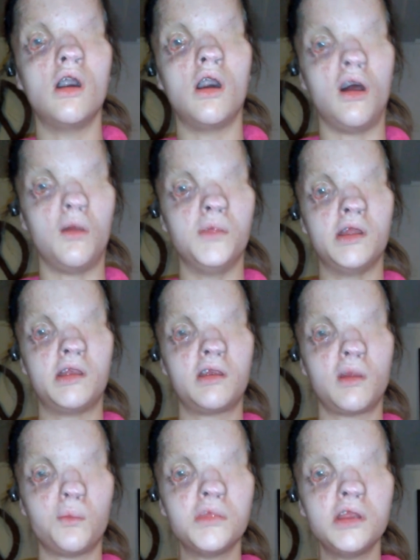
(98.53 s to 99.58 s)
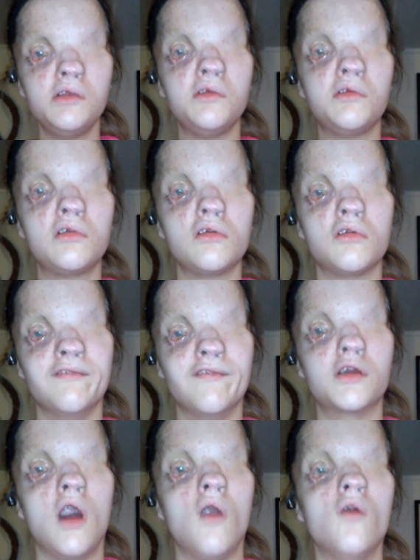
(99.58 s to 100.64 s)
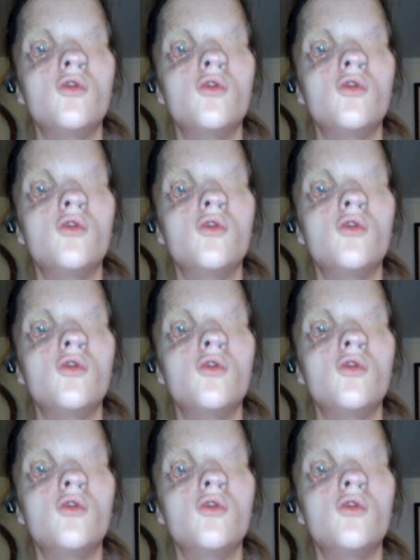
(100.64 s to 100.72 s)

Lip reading: It's something you should look out